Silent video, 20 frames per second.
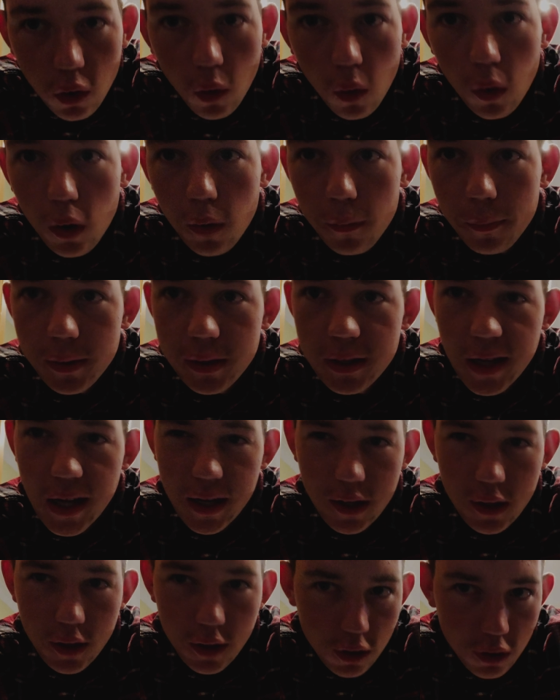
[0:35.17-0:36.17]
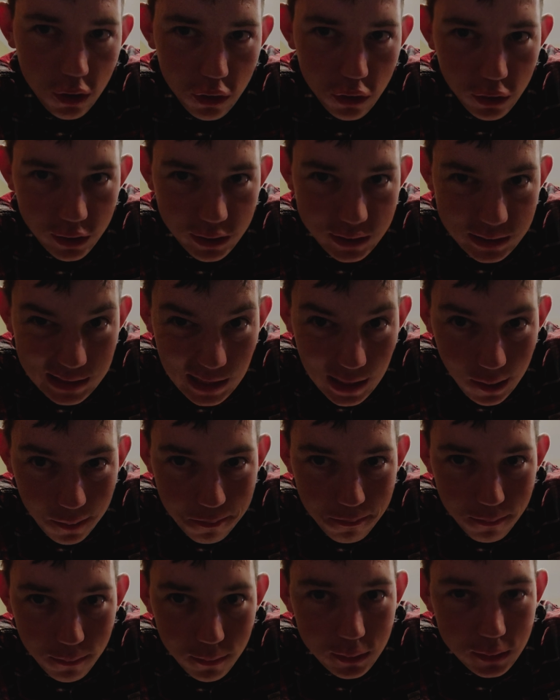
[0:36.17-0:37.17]
or I'll be taking another exam,
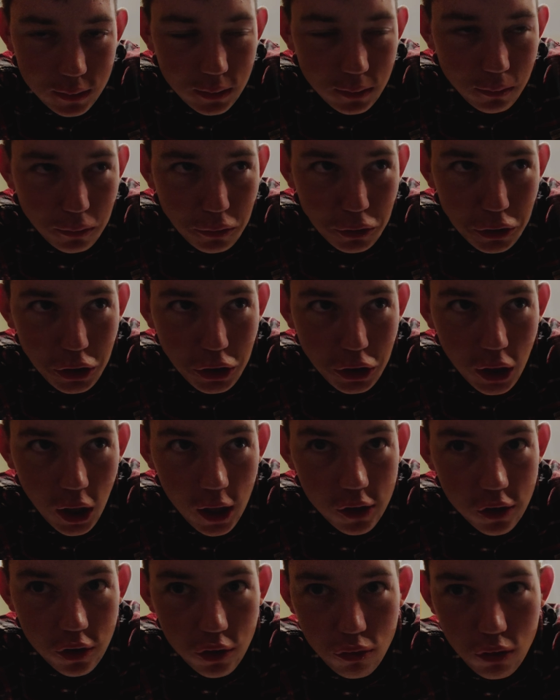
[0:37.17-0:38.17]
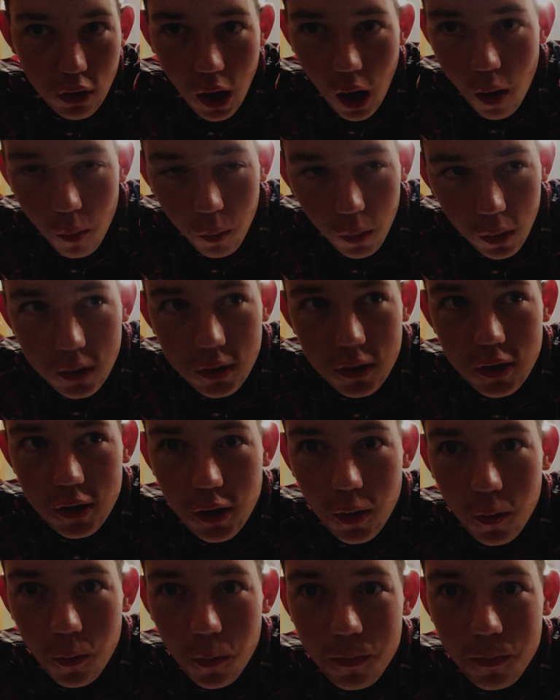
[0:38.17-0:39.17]
which I do not want to do.